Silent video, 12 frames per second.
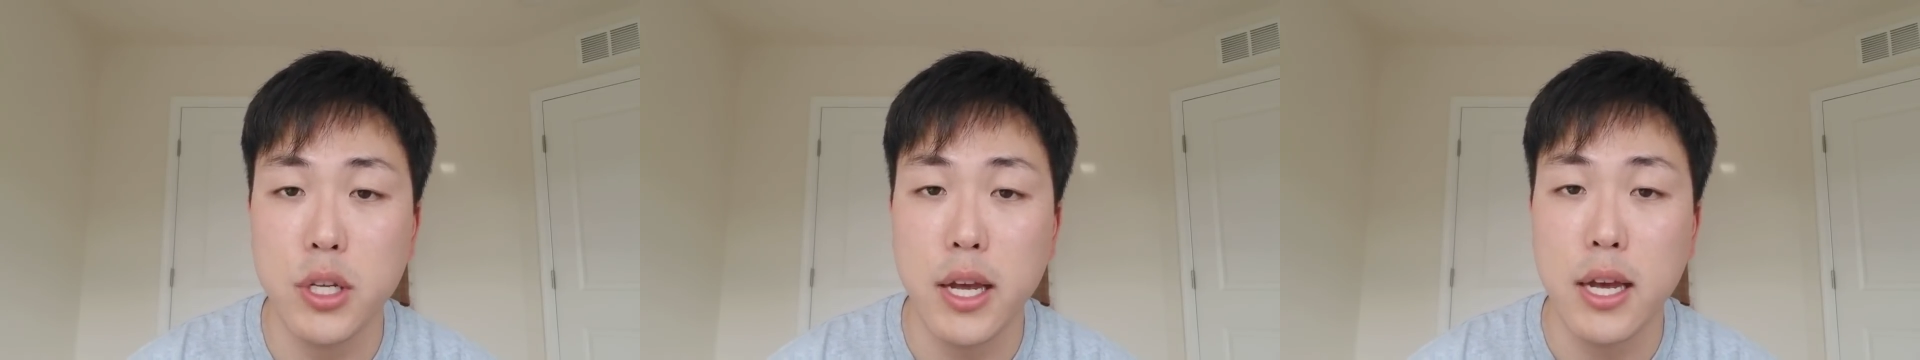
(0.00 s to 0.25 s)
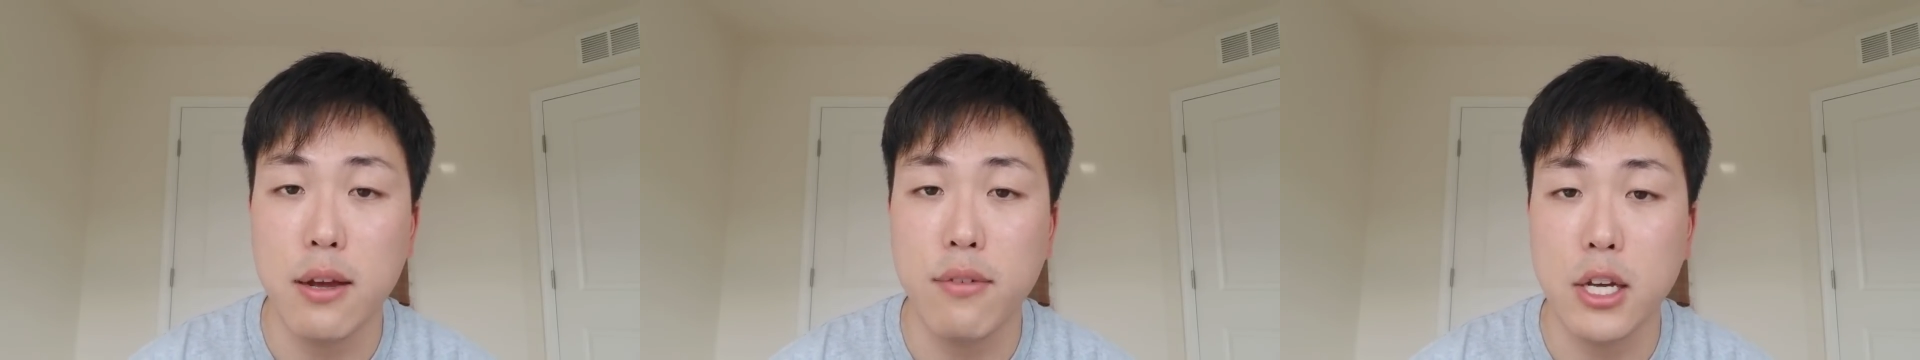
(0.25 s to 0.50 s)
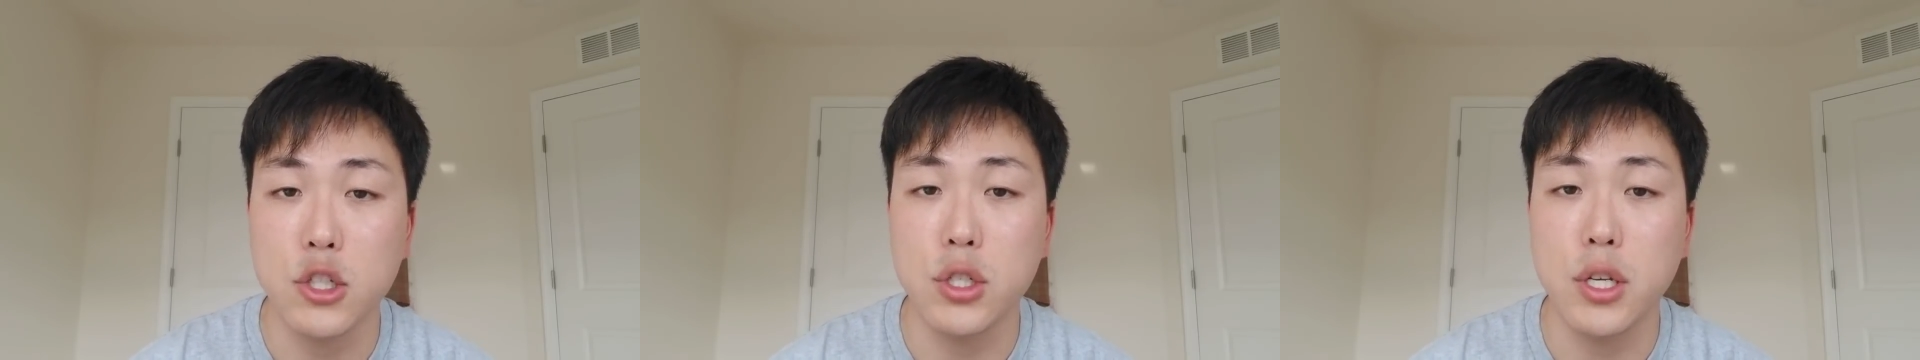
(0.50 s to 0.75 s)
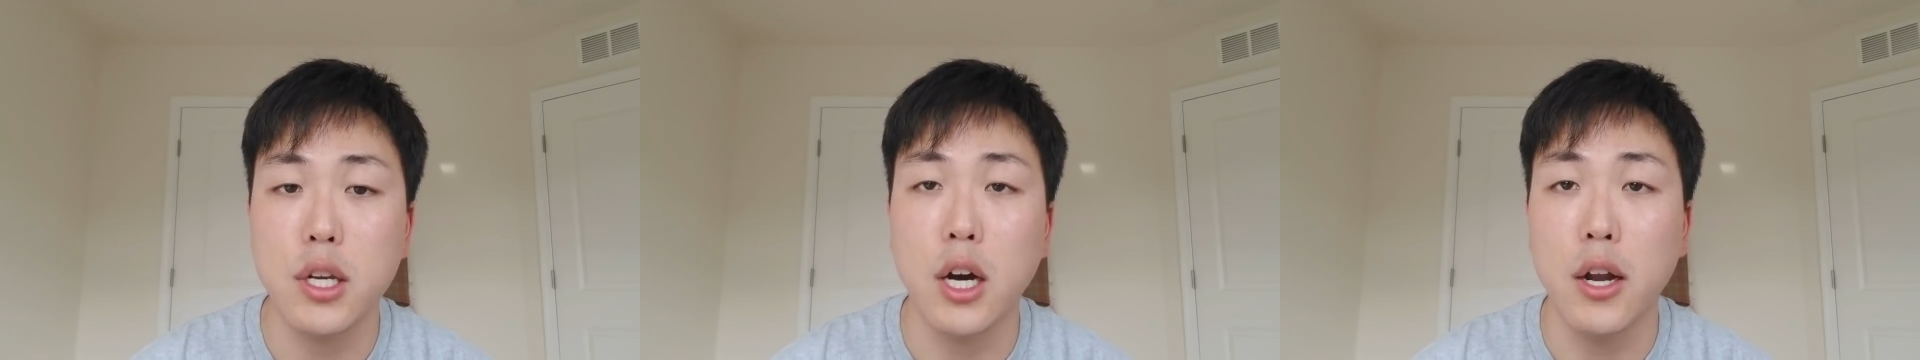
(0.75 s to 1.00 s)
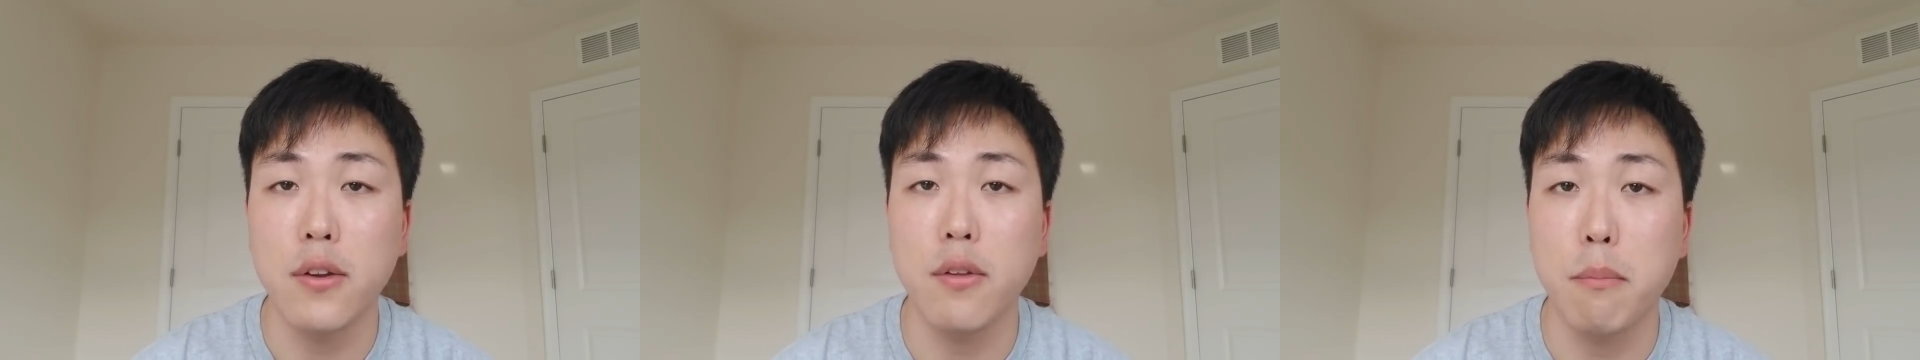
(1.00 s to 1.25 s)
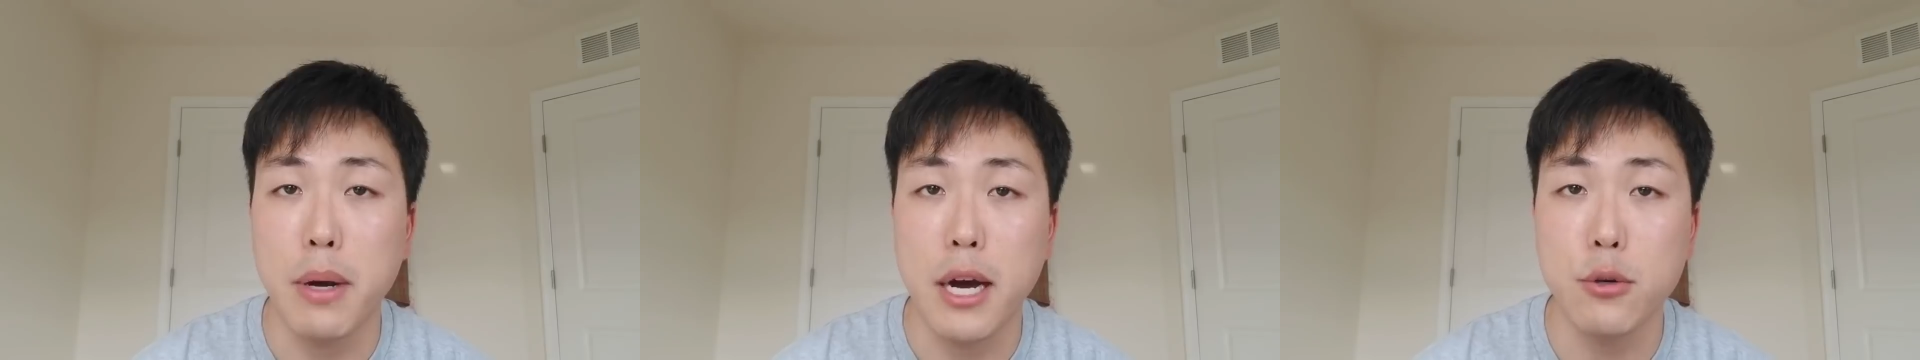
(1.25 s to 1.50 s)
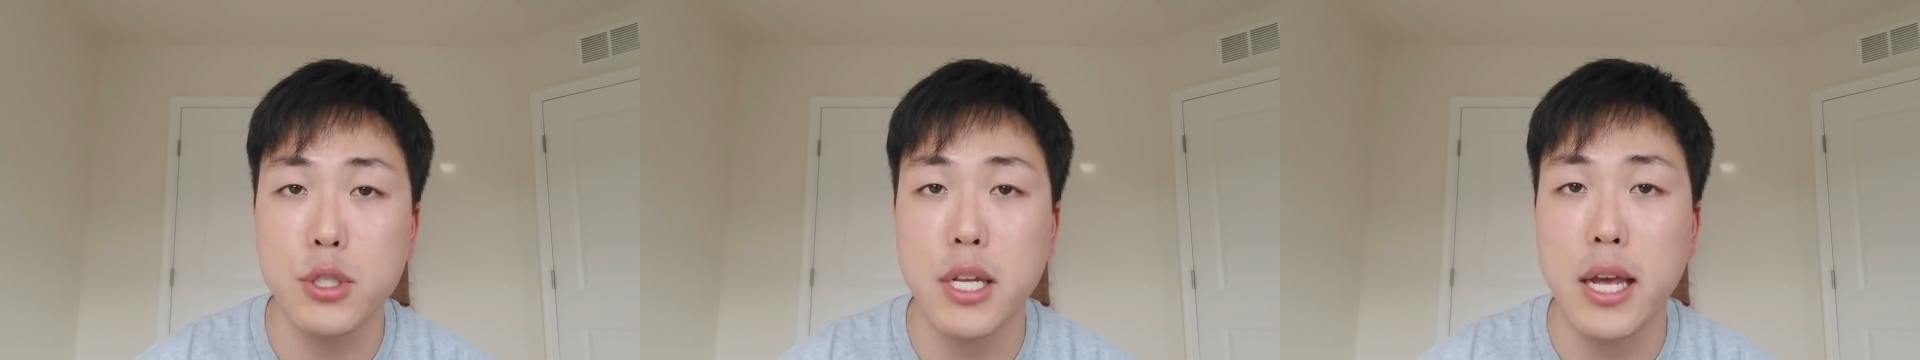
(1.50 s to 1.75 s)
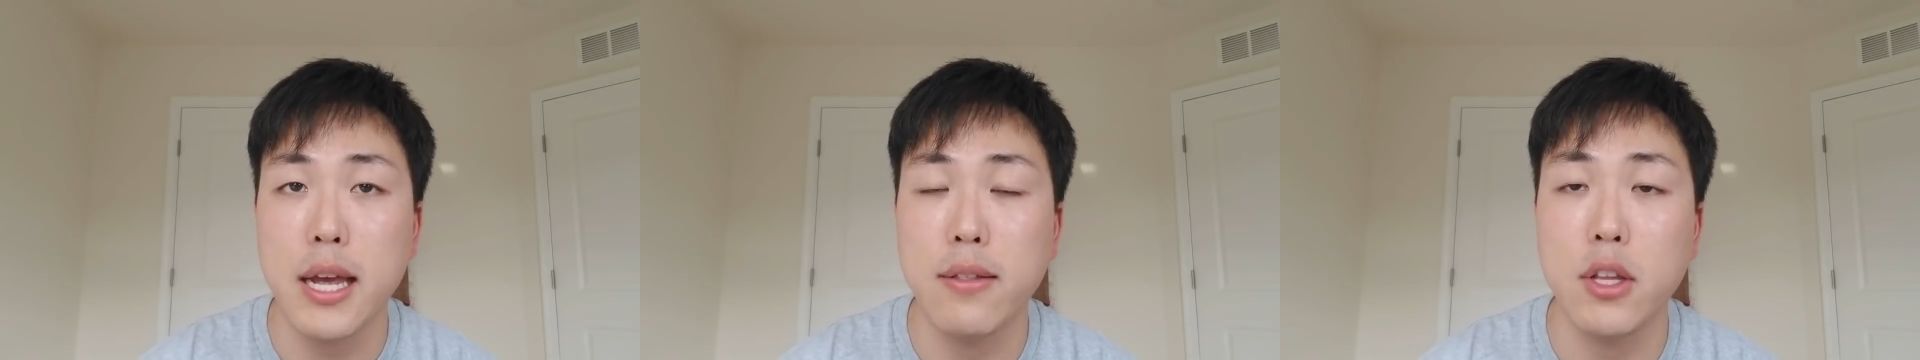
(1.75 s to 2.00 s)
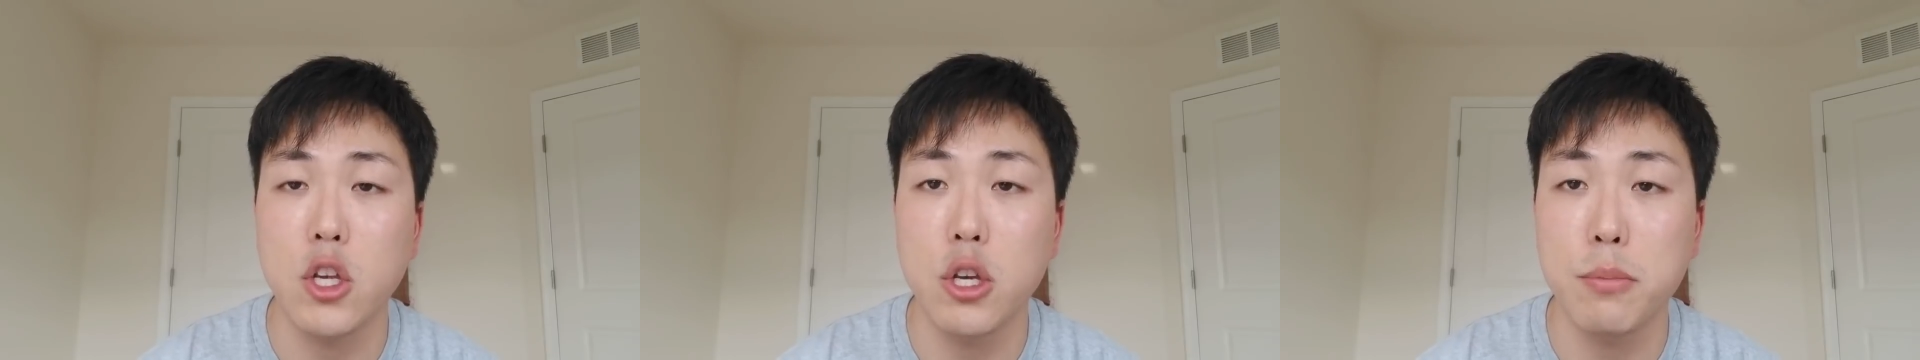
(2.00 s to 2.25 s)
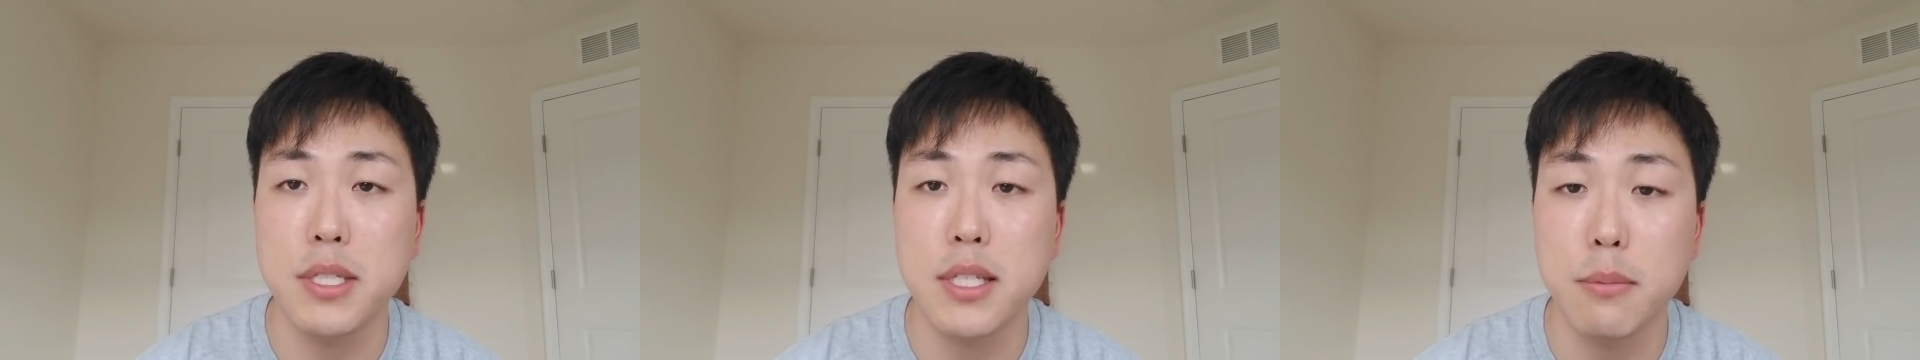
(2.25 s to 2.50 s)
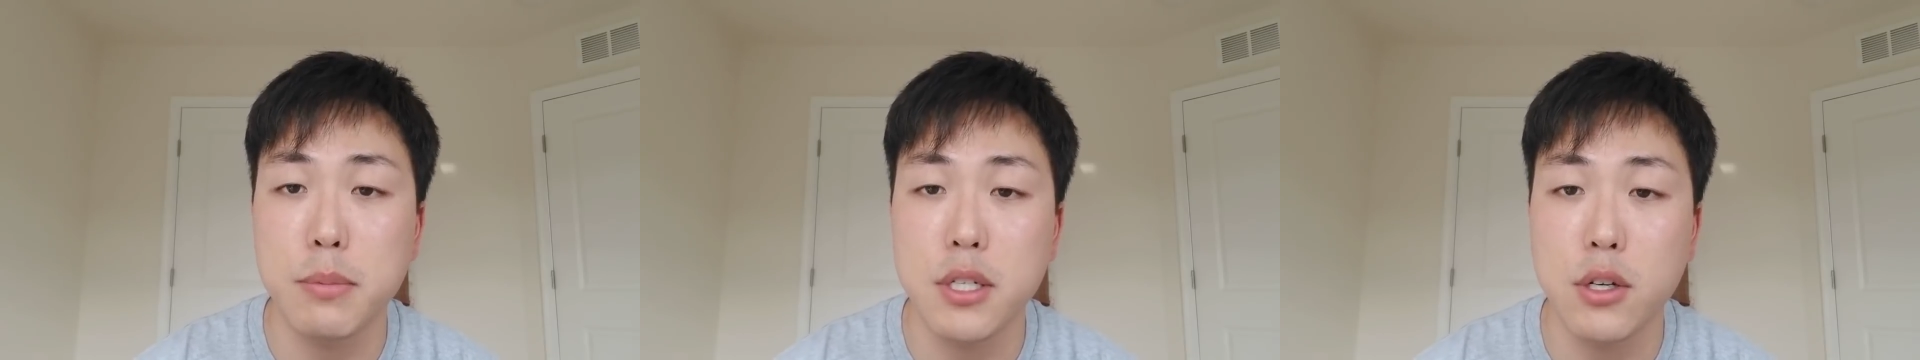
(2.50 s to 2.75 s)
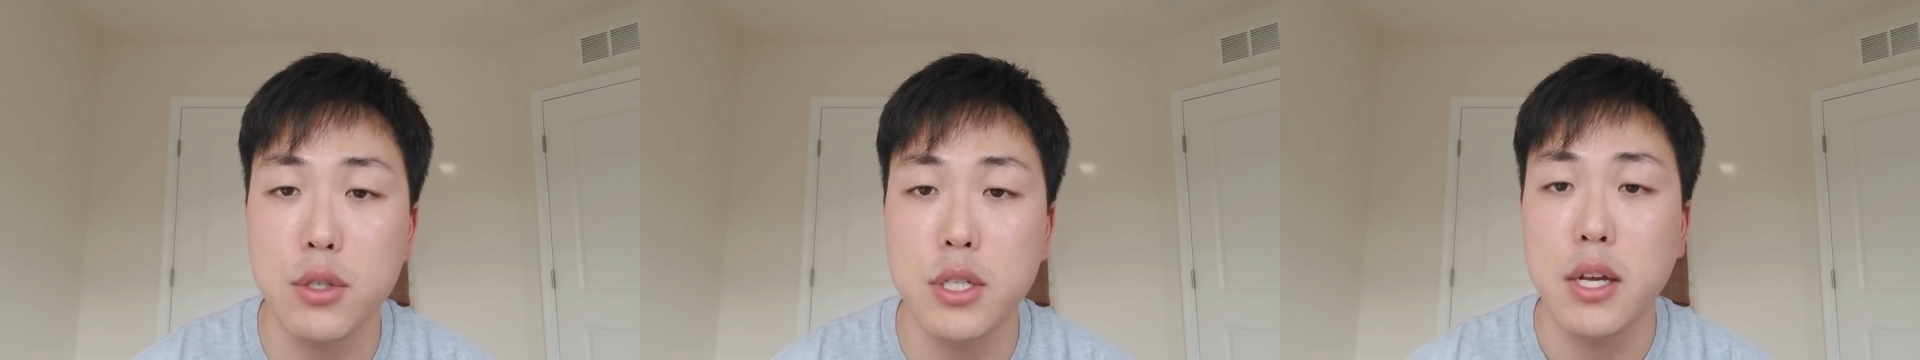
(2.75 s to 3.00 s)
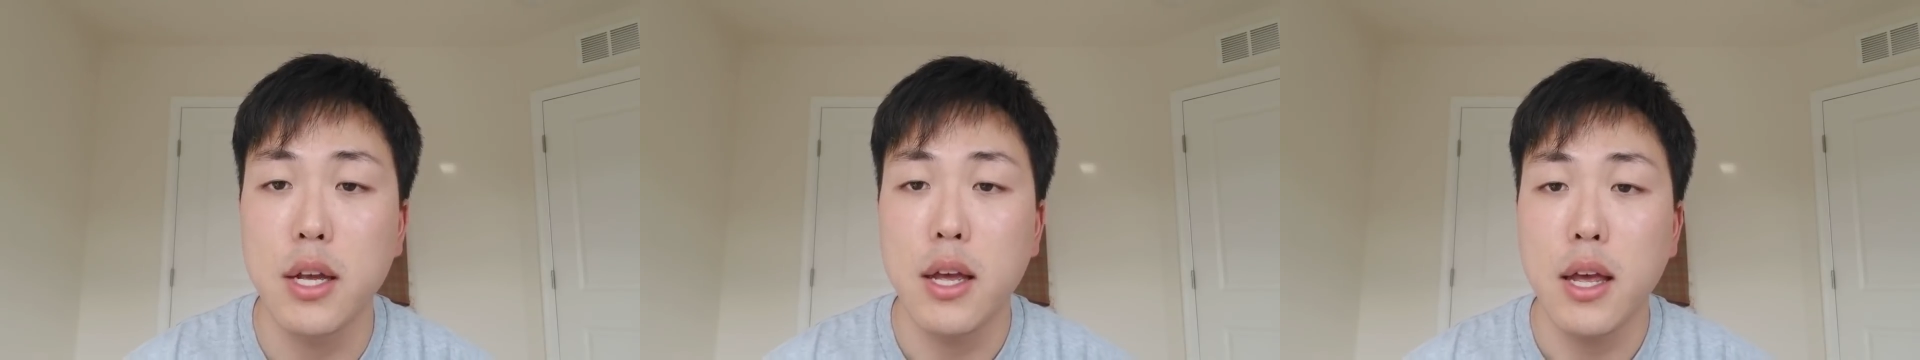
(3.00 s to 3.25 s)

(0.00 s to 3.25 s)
have actually gotten the mouse and the human stem cells,